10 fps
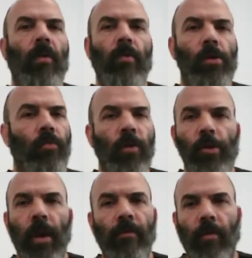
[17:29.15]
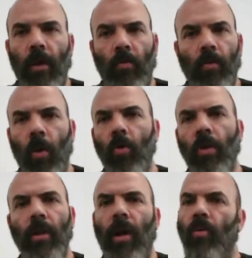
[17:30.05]
because if we just have a rogue
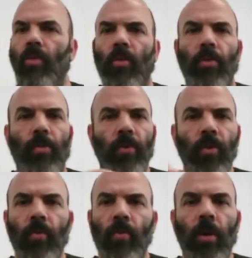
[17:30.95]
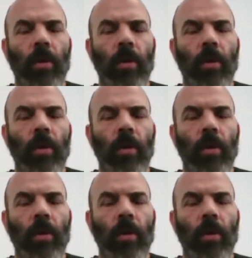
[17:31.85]
cloud go through,